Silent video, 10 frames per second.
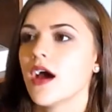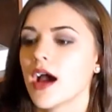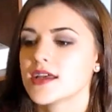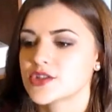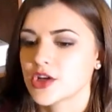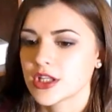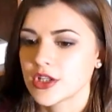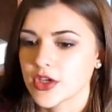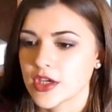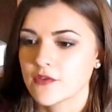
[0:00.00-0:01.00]
I started
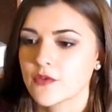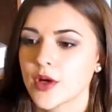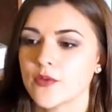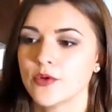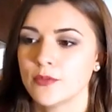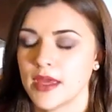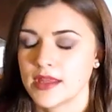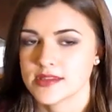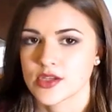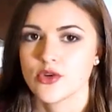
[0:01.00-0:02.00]
looking for
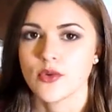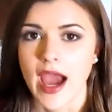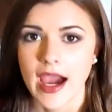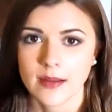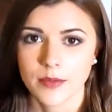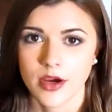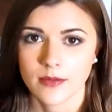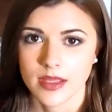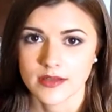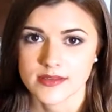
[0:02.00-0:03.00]
roommates who had
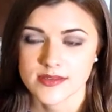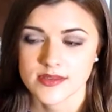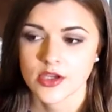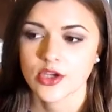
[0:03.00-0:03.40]
apartments